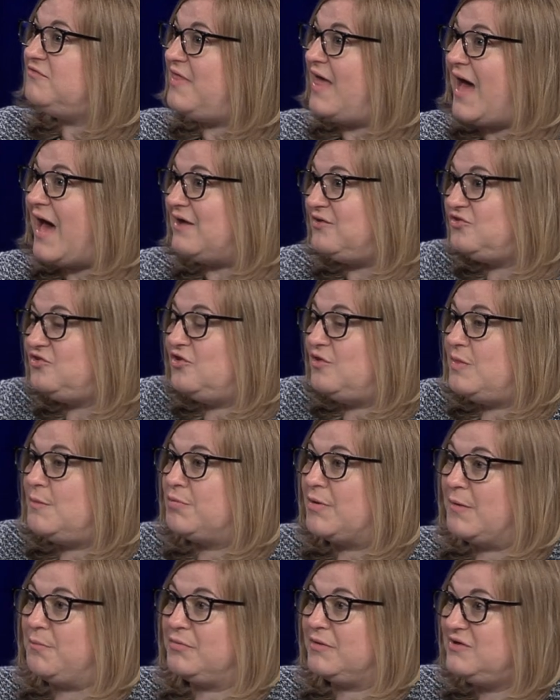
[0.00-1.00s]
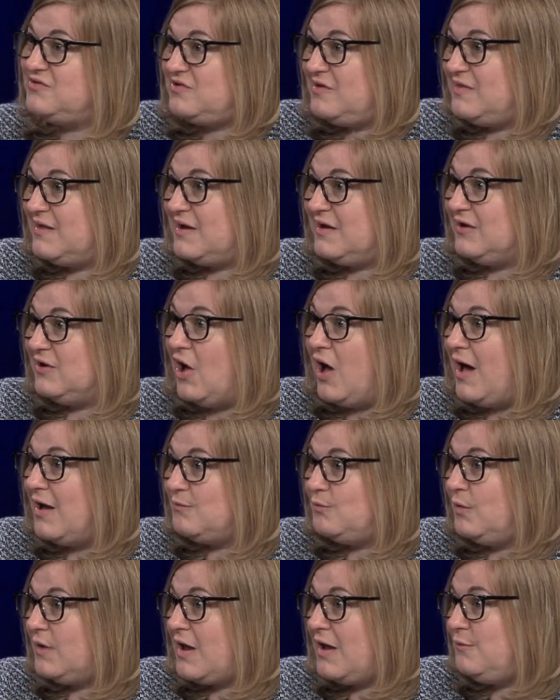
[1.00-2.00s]
that to the preparation that I got
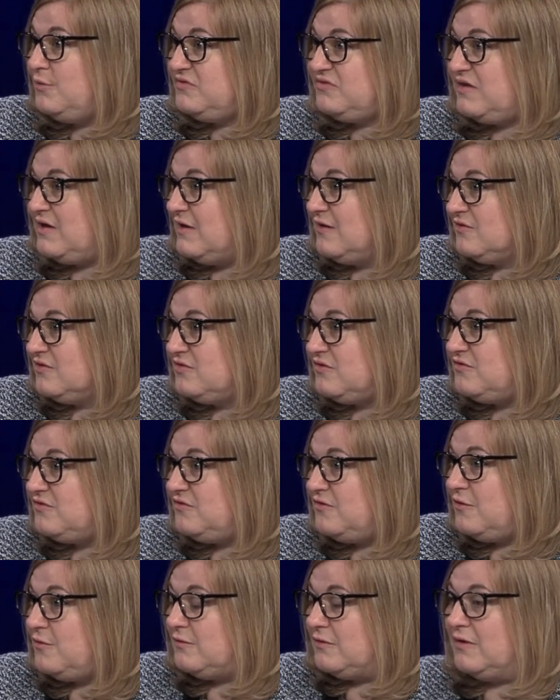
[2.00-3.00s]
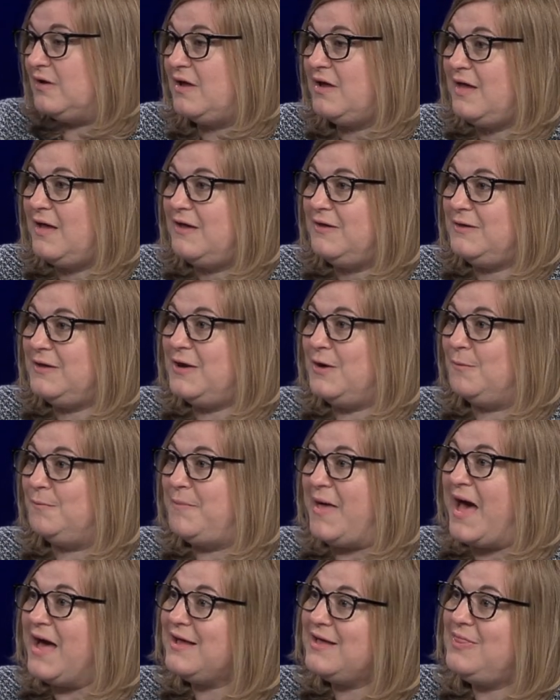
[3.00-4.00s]
when I was here as a student. You know,
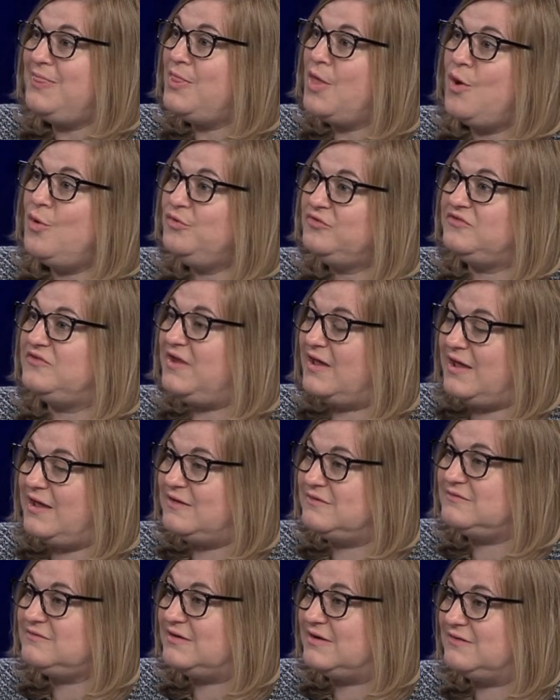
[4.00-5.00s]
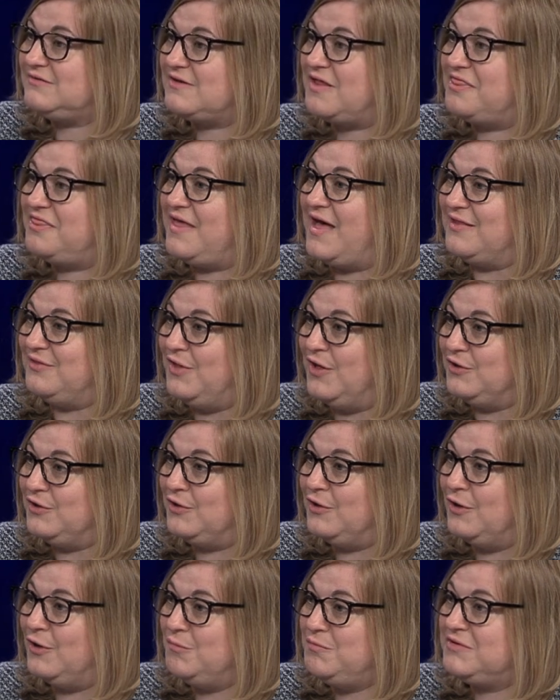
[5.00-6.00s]
back in those days, and it's not that long
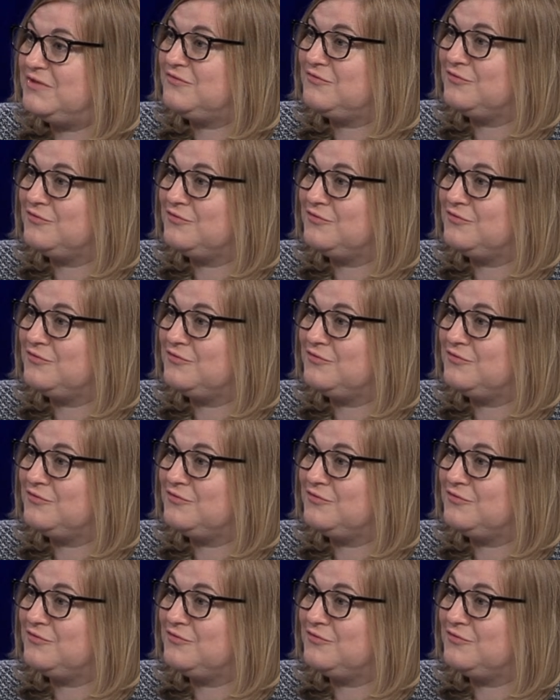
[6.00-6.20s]
ago, but it's